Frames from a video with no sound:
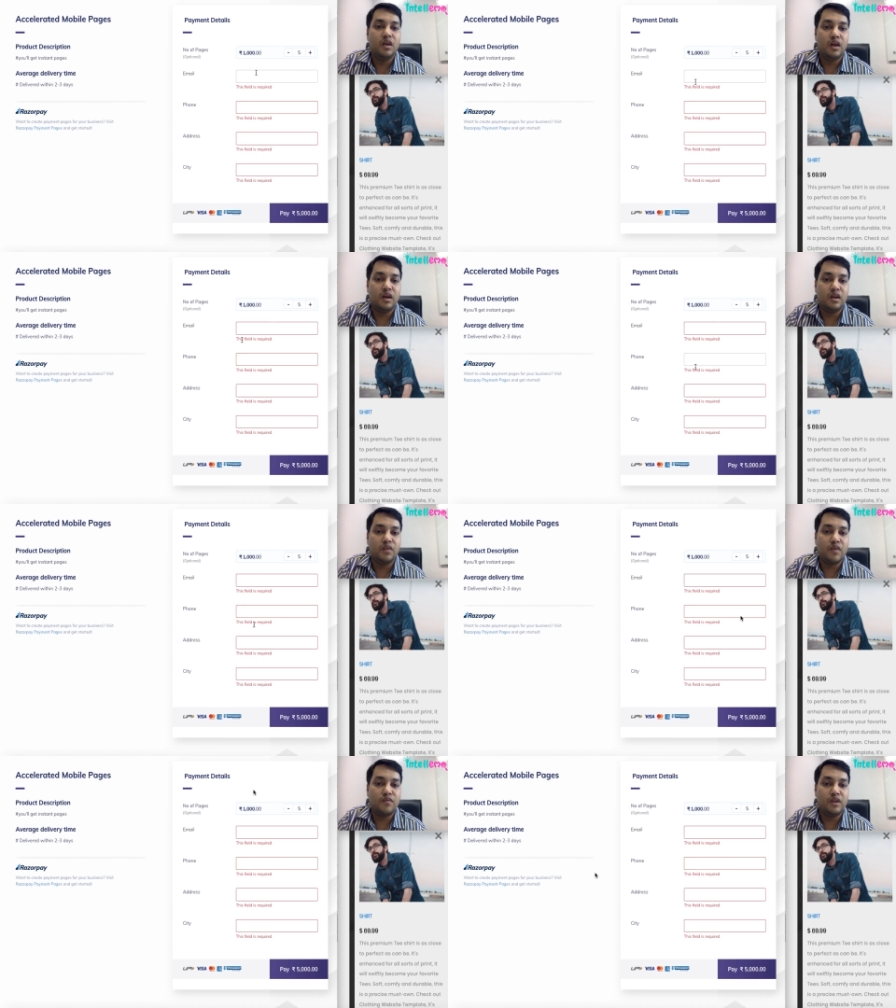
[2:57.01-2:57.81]
Uh,
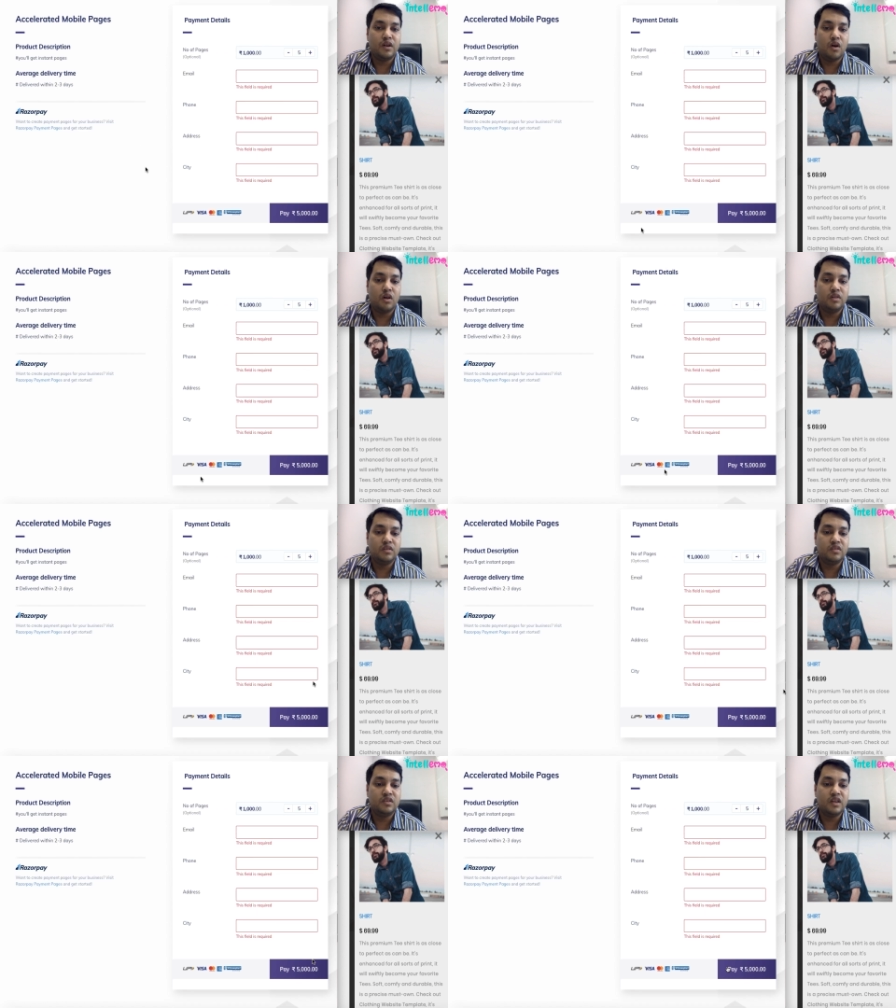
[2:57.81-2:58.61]
if I fill all these
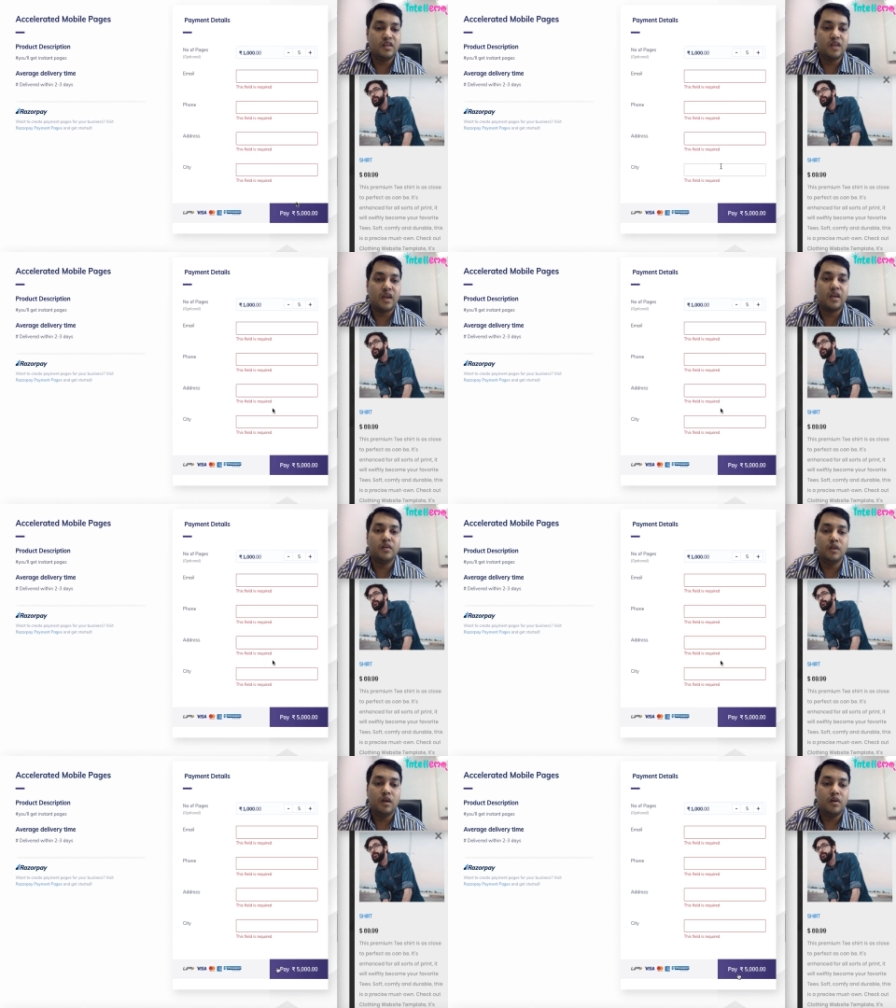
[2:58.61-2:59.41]
details, I
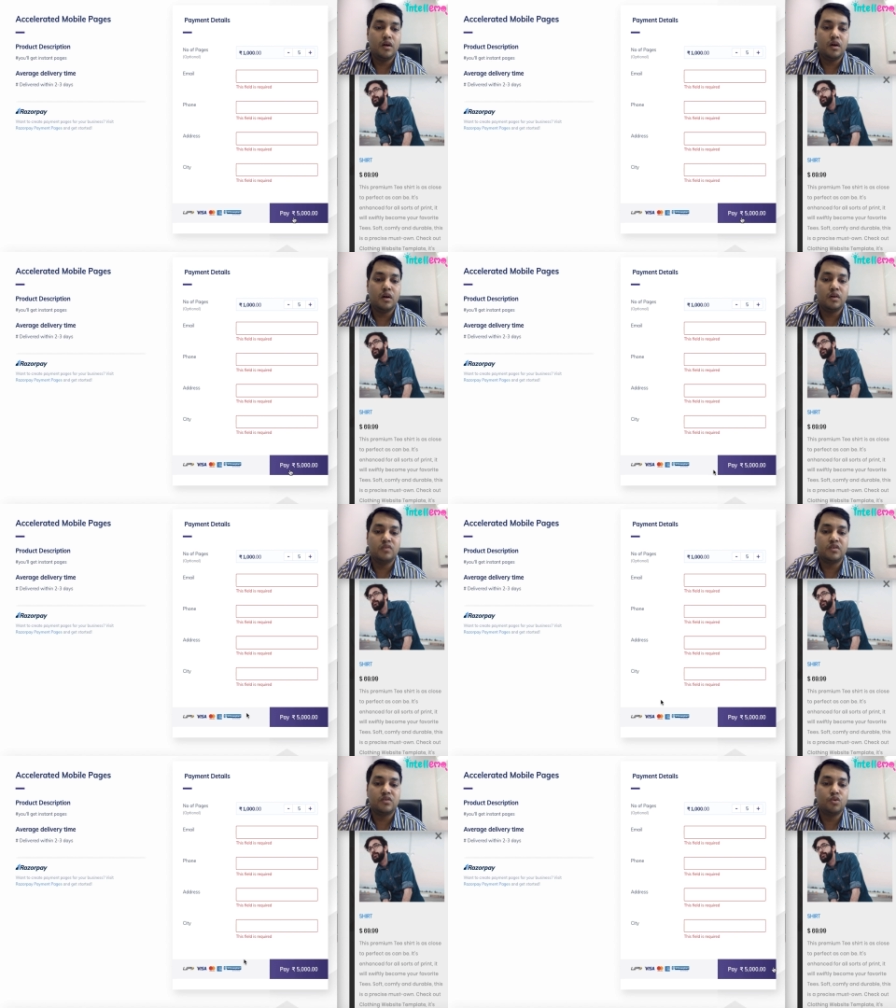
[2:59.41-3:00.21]
can uh,
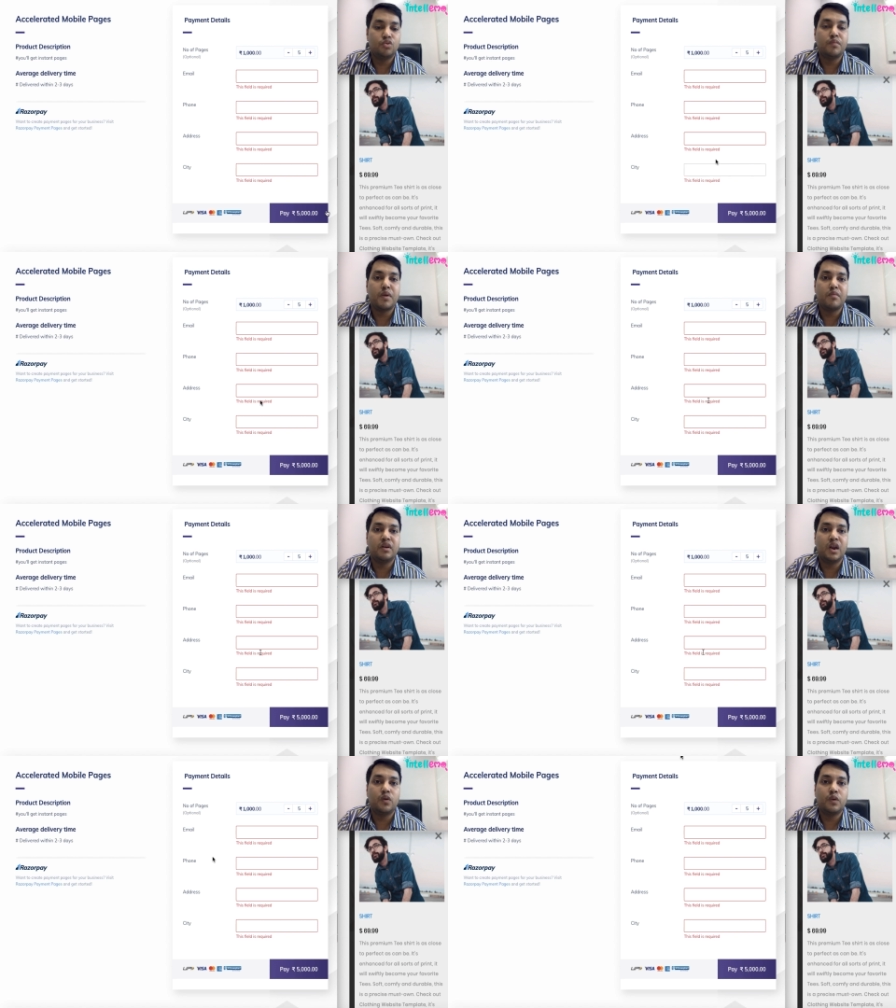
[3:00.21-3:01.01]
just go to the payment
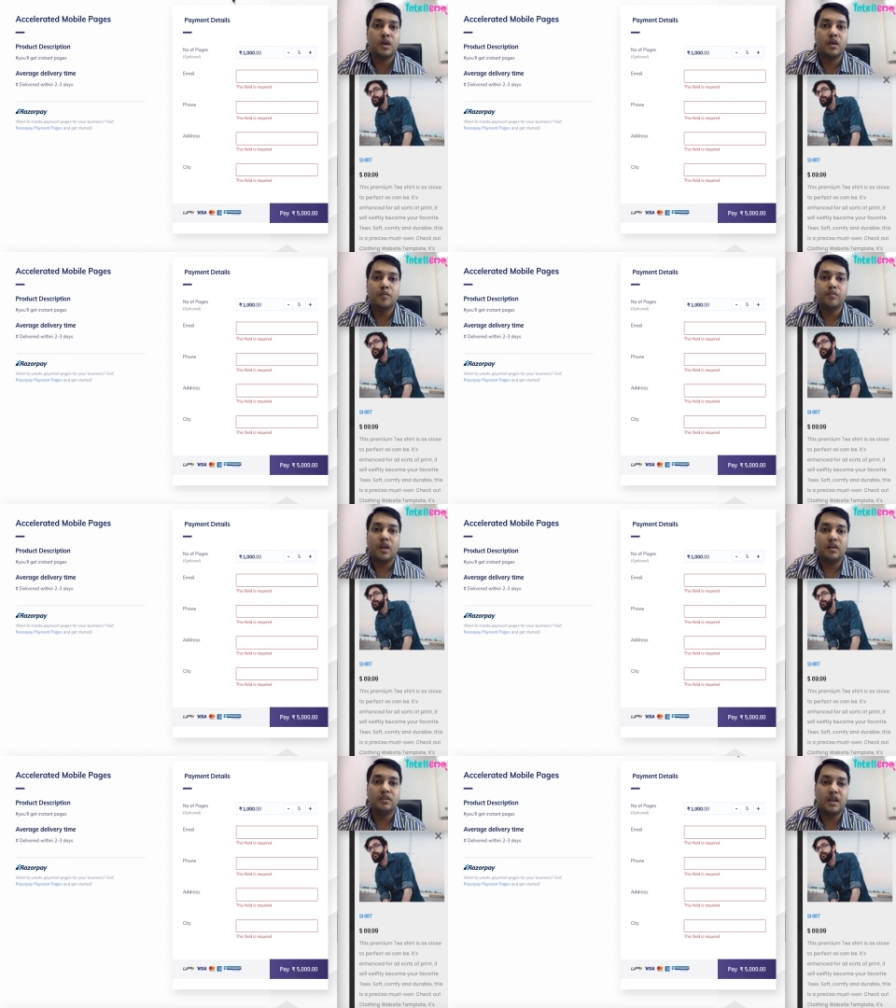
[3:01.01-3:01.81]
gateway
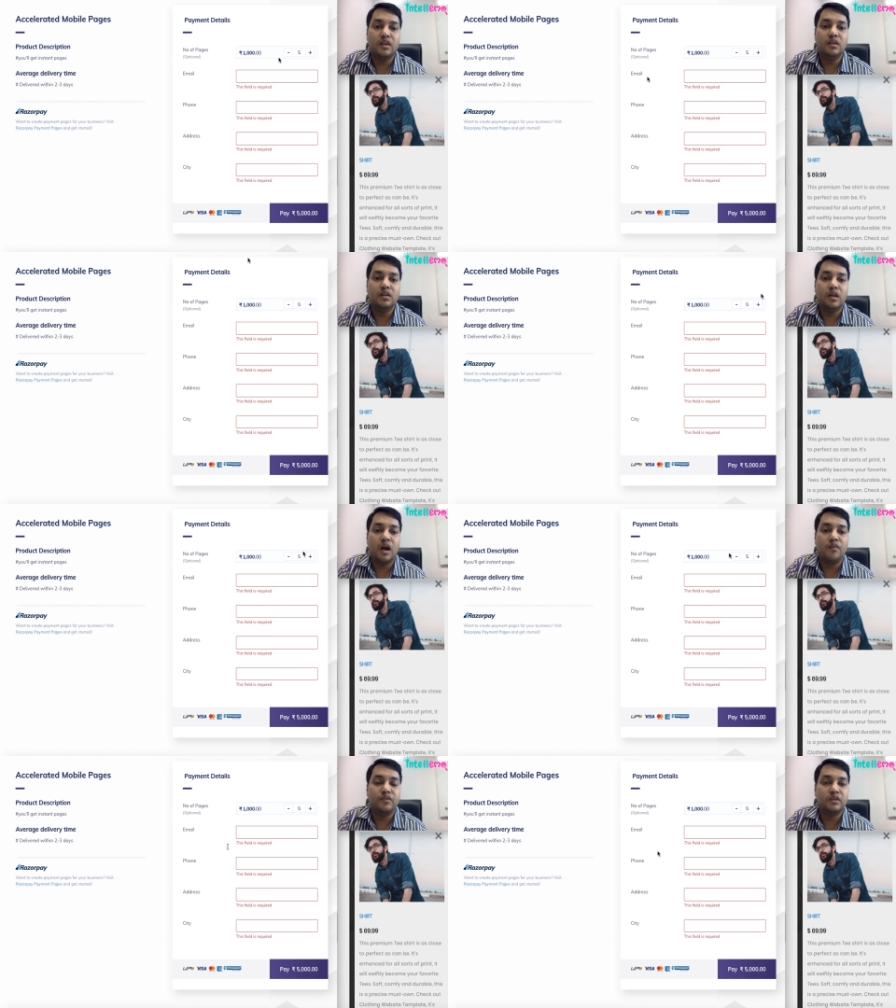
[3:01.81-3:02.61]
and then
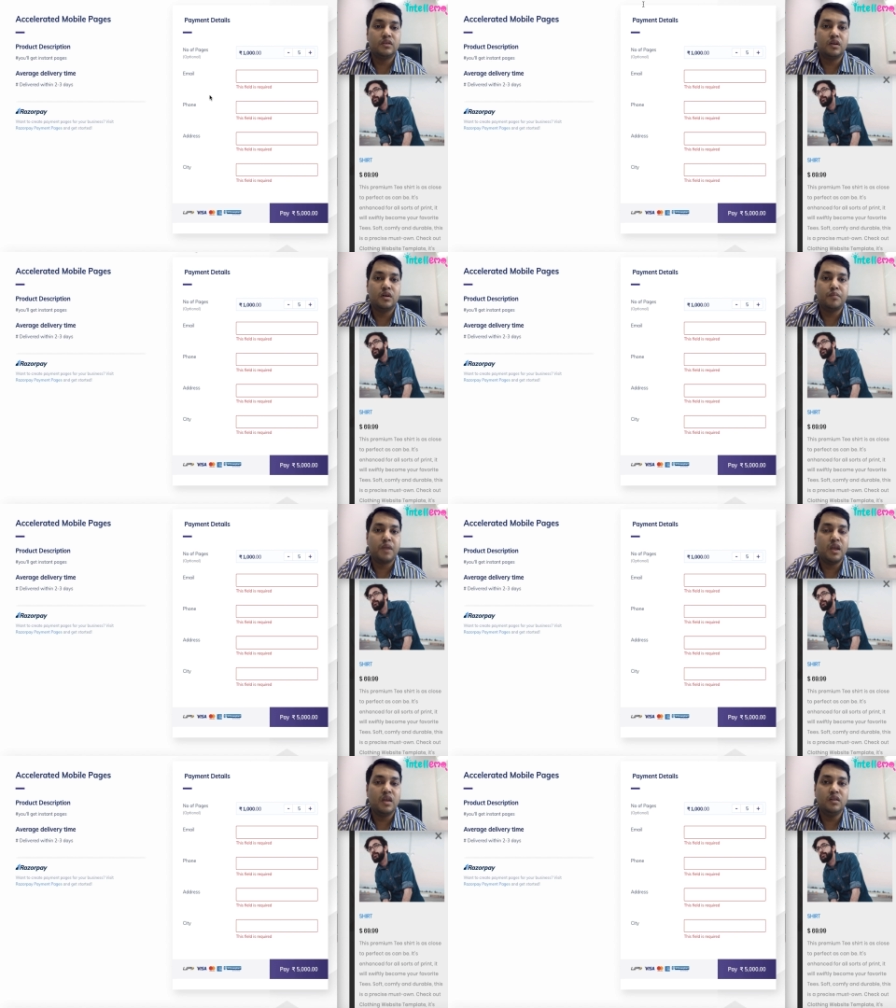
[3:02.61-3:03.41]
after uh,
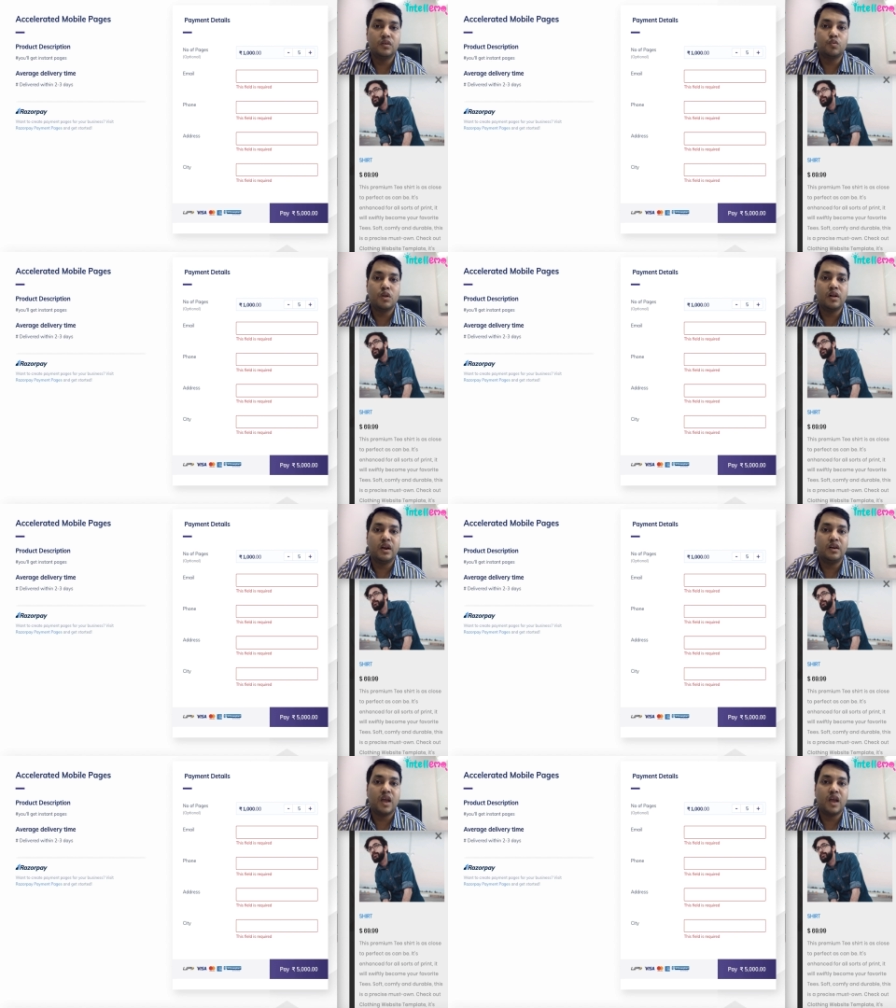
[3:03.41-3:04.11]
paying this will get